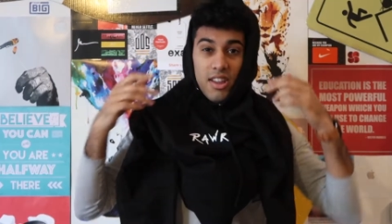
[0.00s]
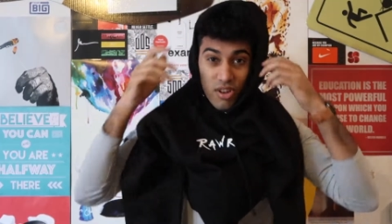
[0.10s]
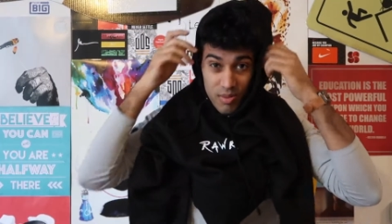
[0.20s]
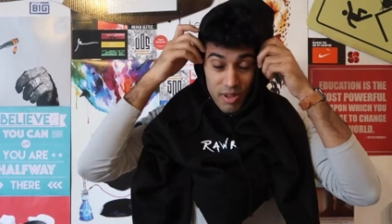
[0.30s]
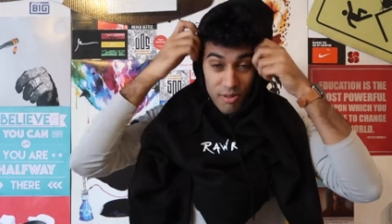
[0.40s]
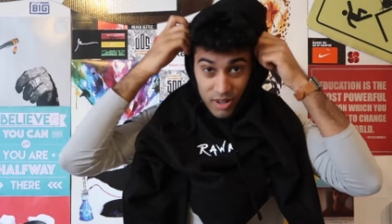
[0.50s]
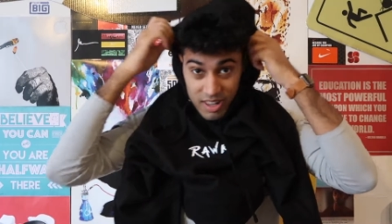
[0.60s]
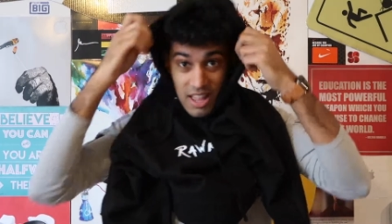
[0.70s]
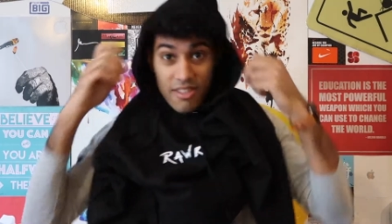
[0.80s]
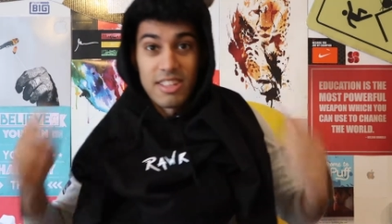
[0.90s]
I normally would
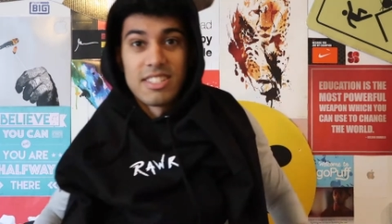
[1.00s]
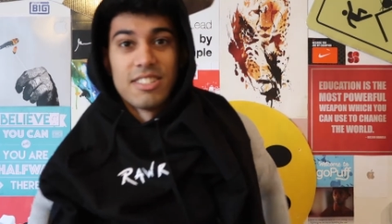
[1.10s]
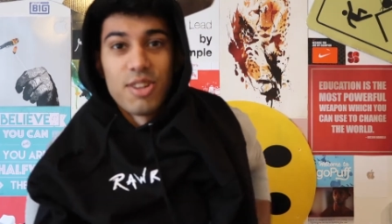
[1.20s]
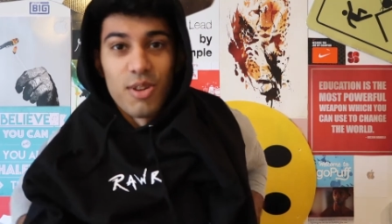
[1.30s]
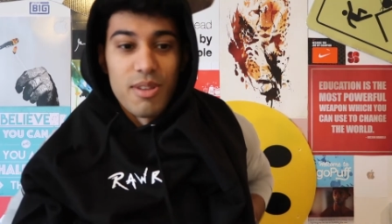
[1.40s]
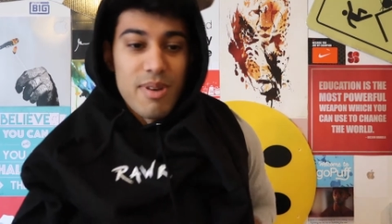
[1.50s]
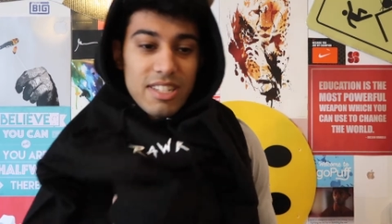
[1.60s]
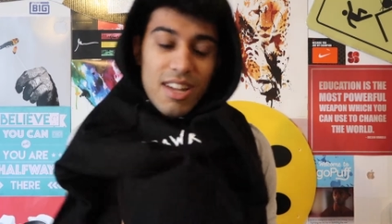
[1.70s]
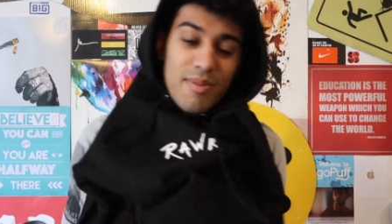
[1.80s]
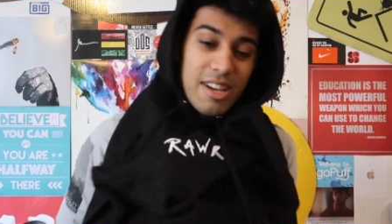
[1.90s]
have allowed this to totally
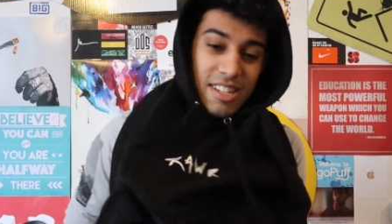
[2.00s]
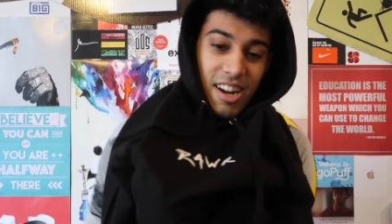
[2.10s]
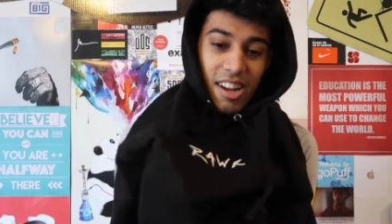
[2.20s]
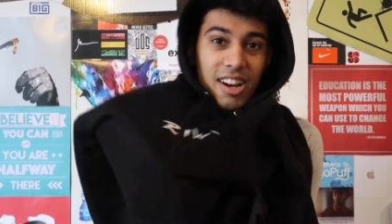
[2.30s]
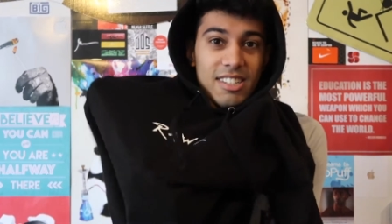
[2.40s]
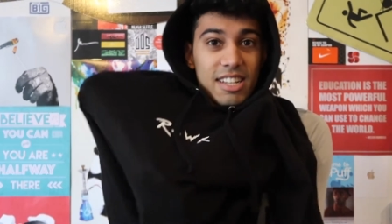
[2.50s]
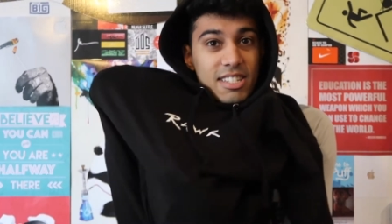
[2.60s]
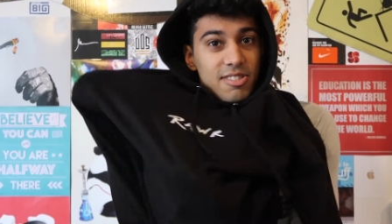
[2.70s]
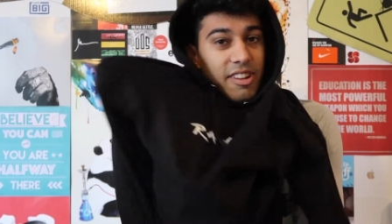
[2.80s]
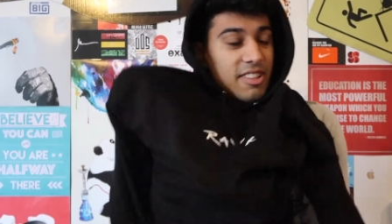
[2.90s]
mess up my entire
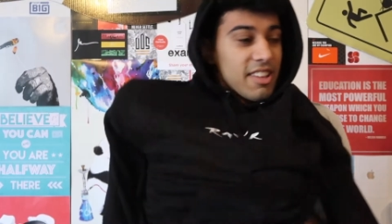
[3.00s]
content streak